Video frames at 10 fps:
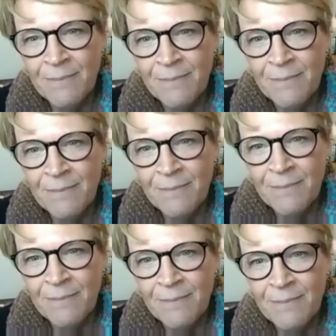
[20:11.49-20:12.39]
I
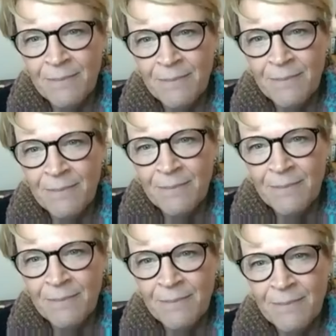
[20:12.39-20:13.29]

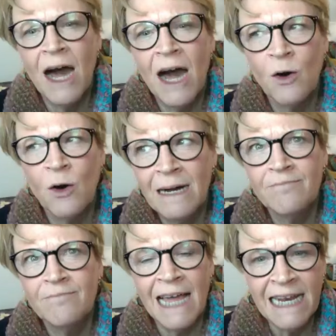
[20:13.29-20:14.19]
about um,
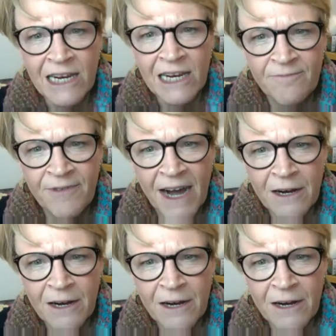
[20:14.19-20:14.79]
lighting it on fire.